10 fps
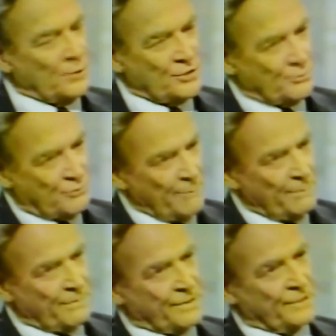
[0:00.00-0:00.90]
It wasn't
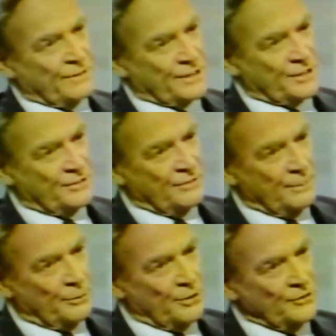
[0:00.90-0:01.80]
proper for the rest of the
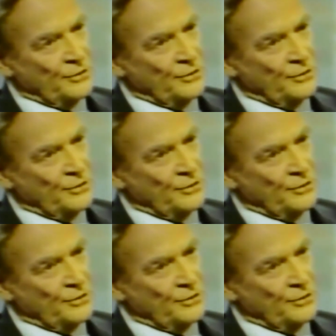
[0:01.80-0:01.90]
report.